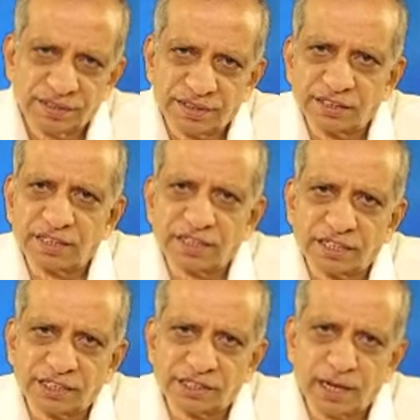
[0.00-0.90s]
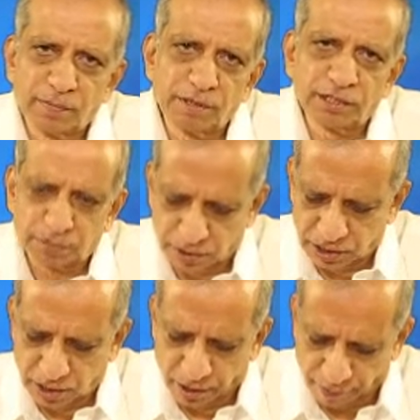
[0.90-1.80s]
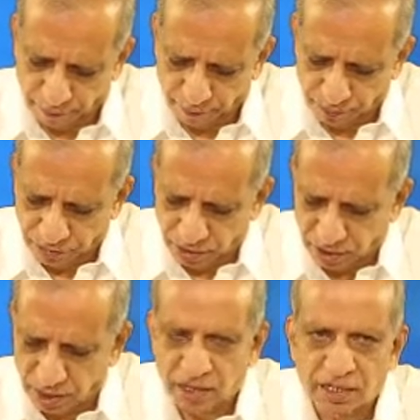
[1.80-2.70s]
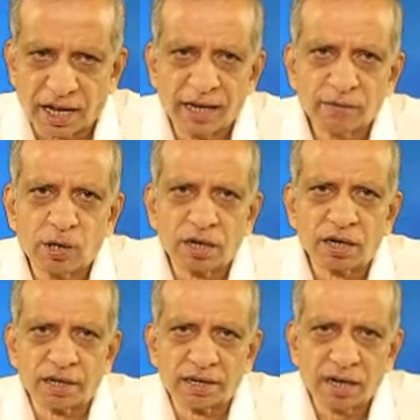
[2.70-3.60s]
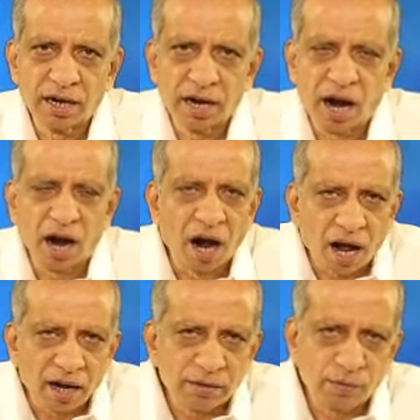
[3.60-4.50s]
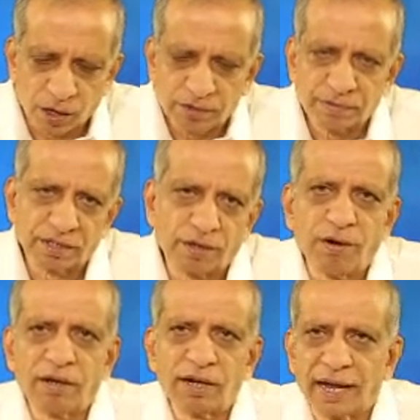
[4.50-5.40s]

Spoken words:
is the establishment of a time order, or what we call